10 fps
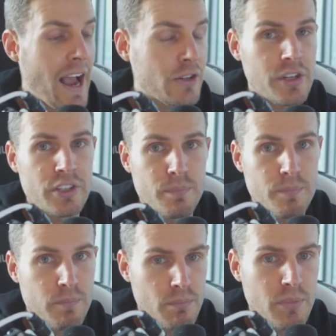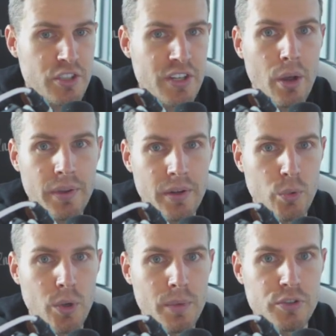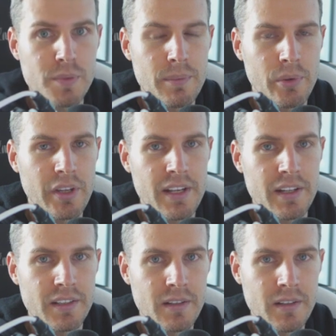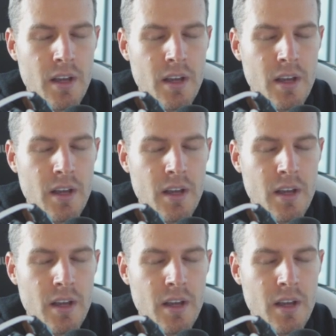Actually, it's much healthier than what most people eat.